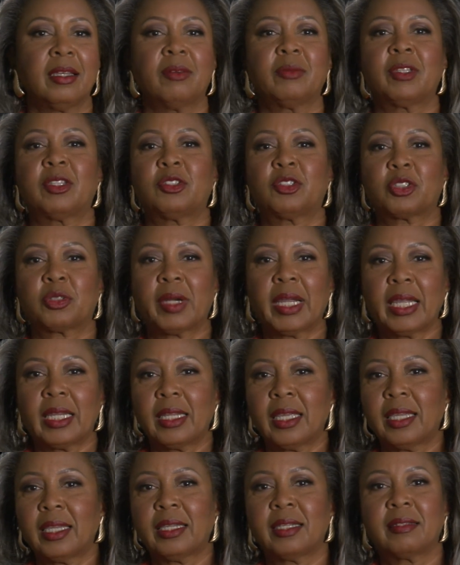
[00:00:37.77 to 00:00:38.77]
with
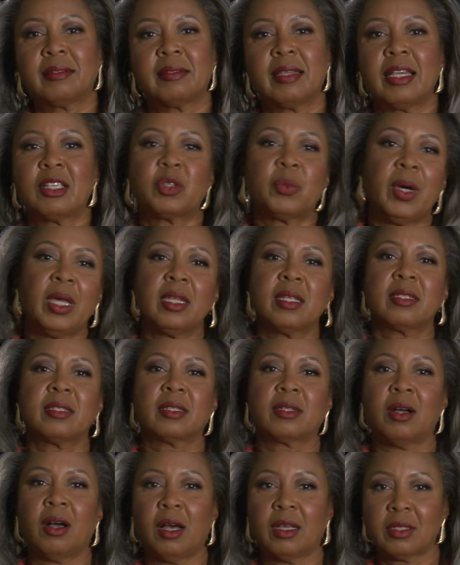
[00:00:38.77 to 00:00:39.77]
training, as well as
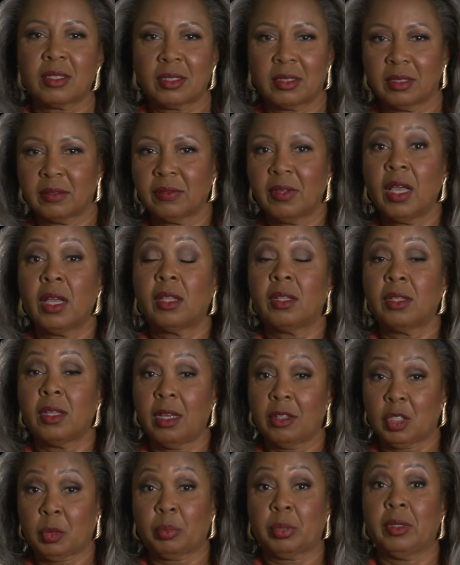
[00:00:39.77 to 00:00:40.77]
the cost of
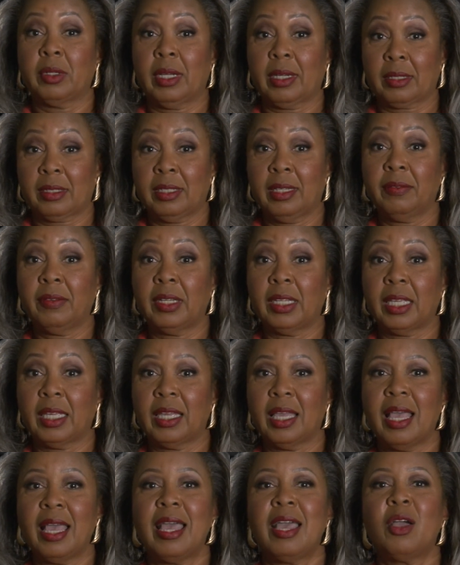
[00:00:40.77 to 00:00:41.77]
lost
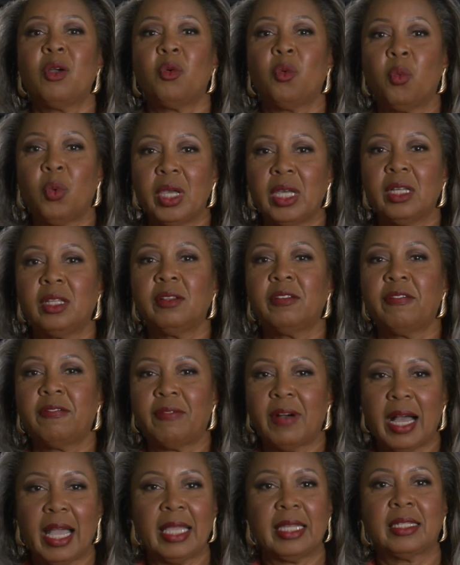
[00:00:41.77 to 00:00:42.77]
productivity will
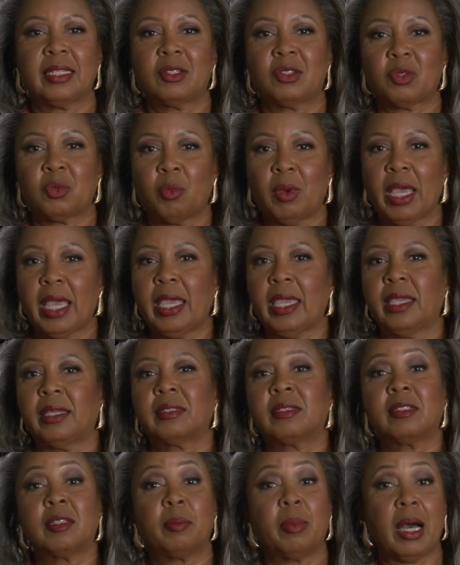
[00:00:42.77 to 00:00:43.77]
find its way
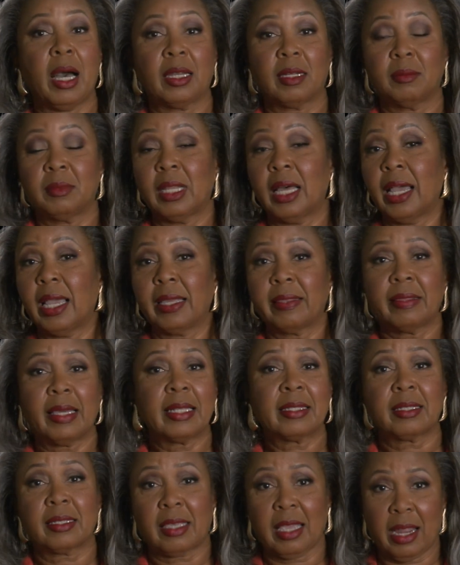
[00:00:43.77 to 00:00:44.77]
to the bottom line.
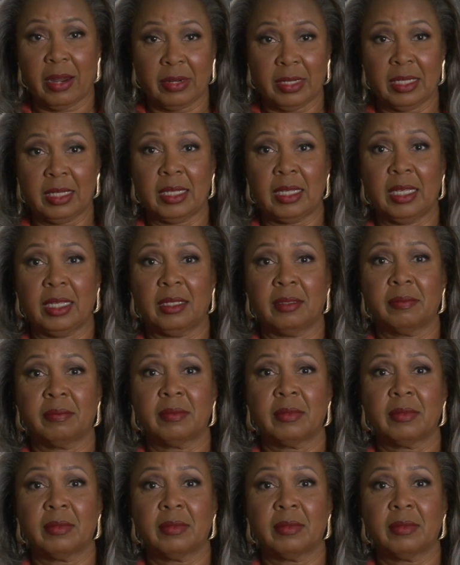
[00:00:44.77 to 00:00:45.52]
That's a guarantee.